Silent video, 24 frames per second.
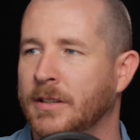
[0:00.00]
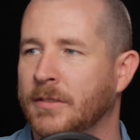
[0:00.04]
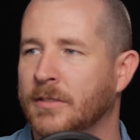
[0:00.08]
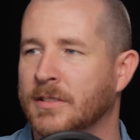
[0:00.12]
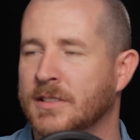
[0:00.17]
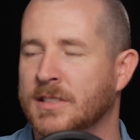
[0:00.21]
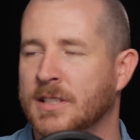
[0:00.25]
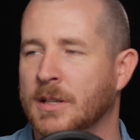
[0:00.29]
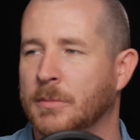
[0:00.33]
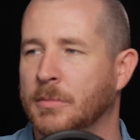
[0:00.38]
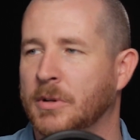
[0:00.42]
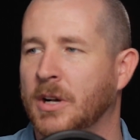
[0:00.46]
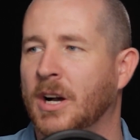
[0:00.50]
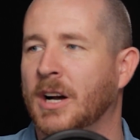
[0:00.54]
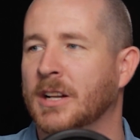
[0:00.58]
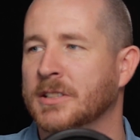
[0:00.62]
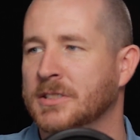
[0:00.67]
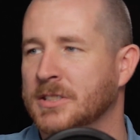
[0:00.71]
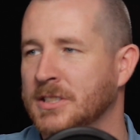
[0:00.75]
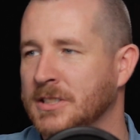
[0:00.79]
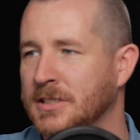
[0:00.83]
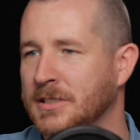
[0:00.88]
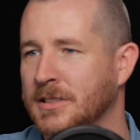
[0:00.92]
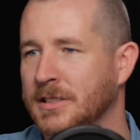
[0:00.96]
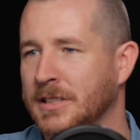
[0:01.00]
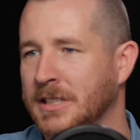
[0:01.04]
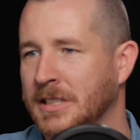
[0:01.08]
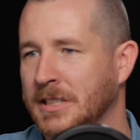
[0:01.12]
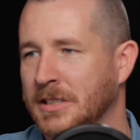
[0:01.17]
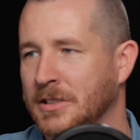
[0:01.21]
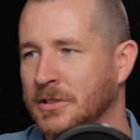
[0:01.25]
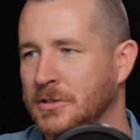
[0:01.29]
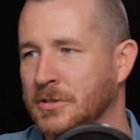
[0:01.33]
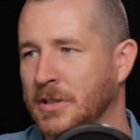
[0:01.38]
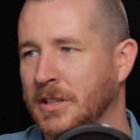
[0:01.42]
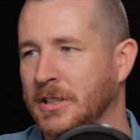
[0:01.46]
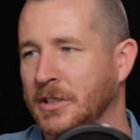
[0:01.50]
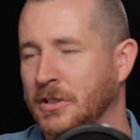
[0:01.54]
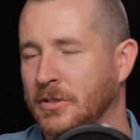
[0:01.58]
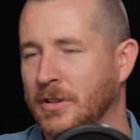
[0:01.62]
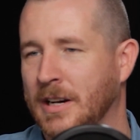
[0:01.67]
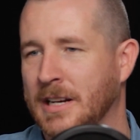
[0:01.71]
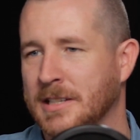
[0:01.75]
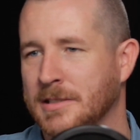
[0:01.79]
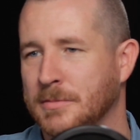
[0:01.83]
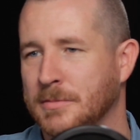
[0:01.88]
even subconsciously. You're trying to grasp